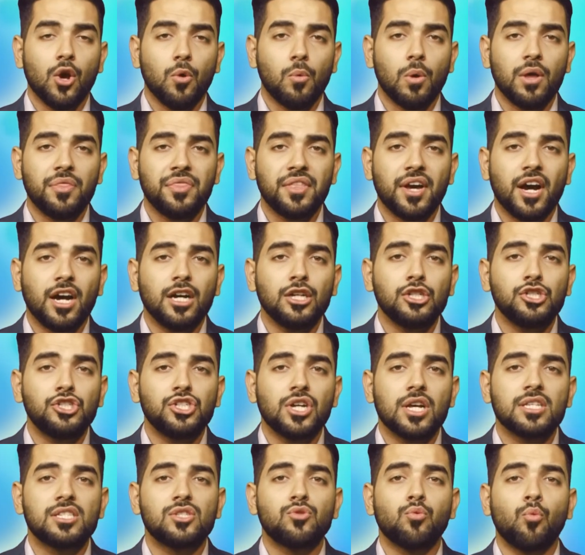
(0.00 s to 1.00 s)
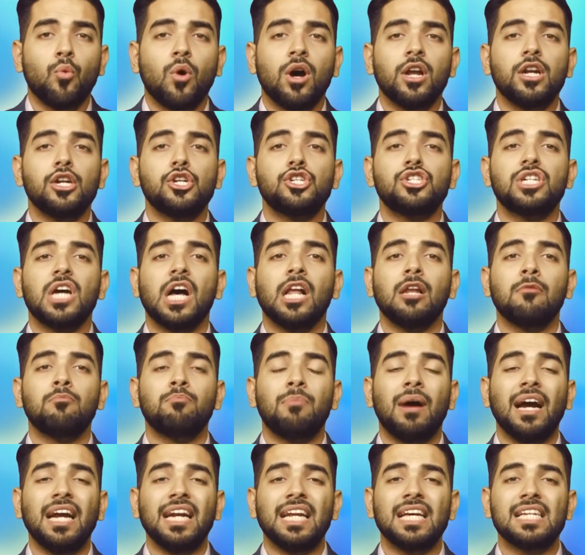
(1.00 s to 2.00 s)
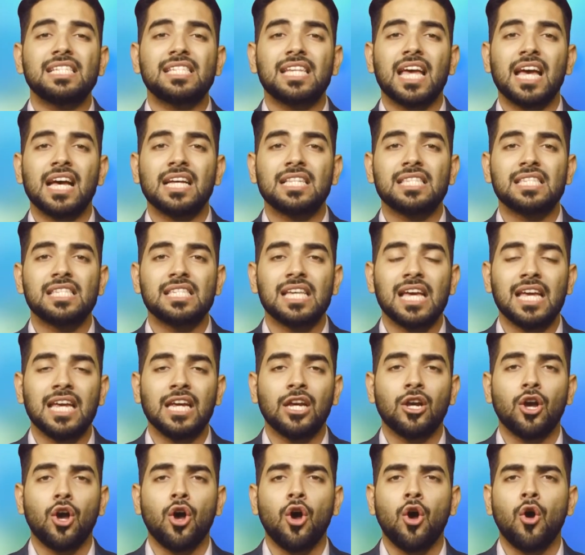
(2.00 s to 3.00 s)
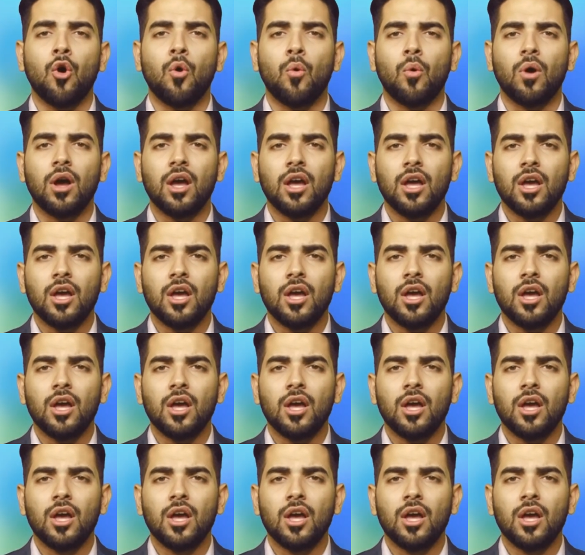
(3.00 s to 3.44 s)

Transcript: when the unjust one shall bite his hand, saying, 'Oh,